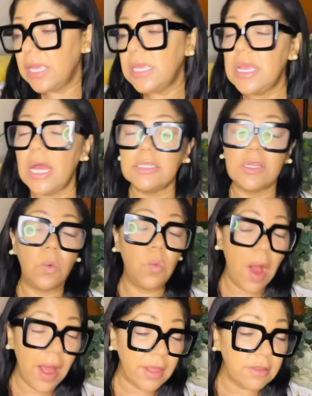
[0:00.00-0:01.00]
he has a
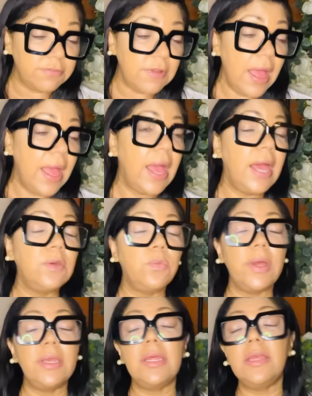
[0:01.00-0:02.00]
wife, and
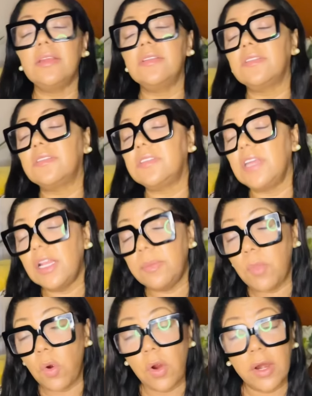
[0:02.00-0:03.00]
when his
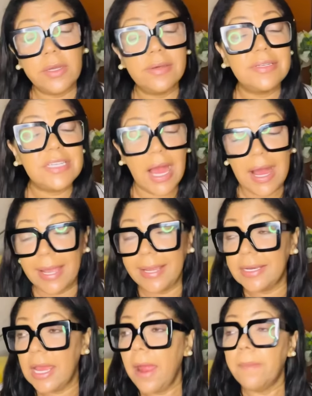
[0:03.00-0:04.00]
stillborn
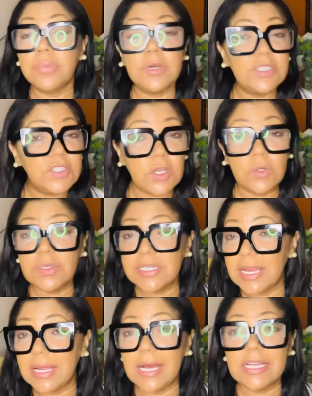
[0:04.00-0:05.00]
died, Prince
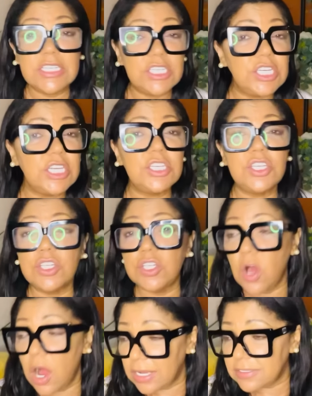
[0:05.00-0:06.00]
Odinga did
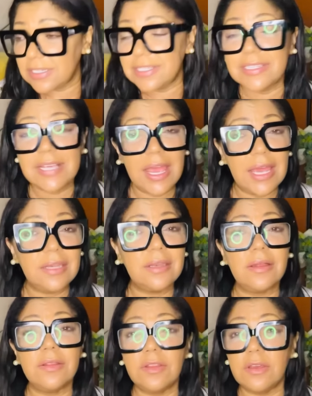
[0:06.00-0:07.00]
not attend
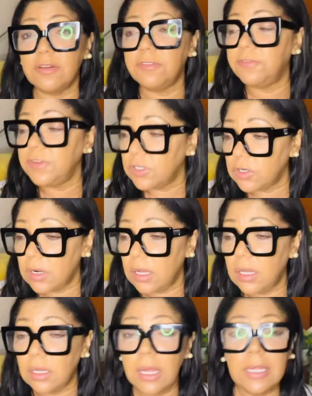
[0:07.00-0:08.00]
the
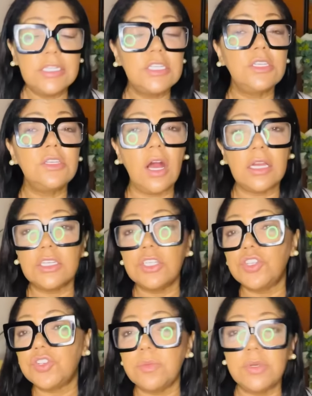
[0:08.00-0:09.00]
funeral, did not
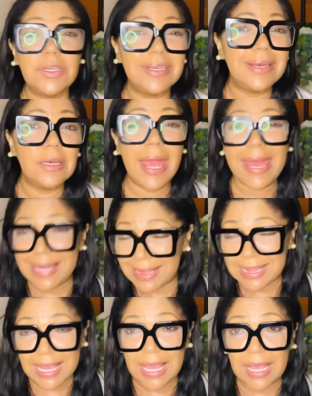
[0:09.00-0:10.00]
contribute
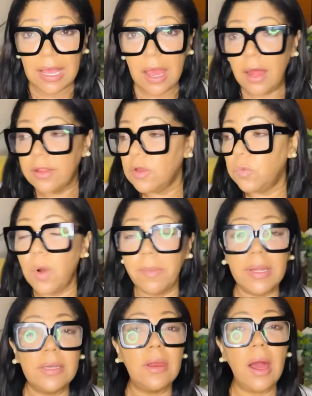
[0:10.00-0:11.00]
anything. The
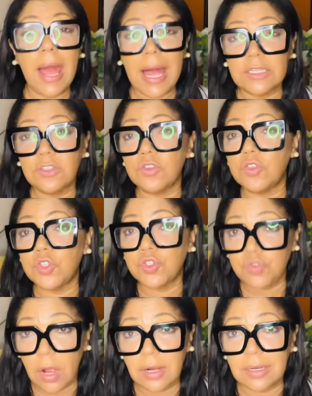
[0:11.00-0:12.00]
woman had to
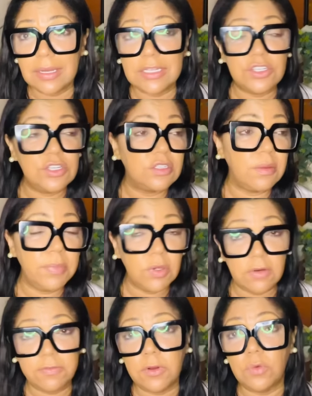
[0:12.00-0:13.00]
struggle and she's a
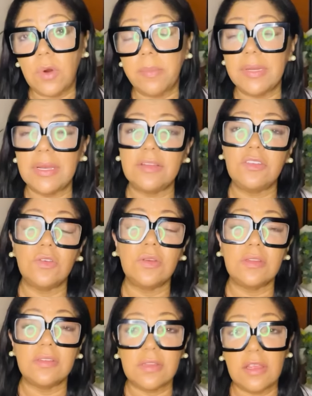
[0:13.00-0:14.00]
beautiful woman as you
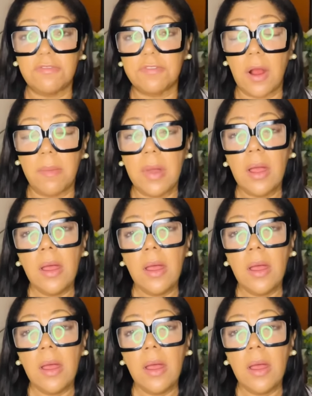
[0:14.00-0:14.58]
can see from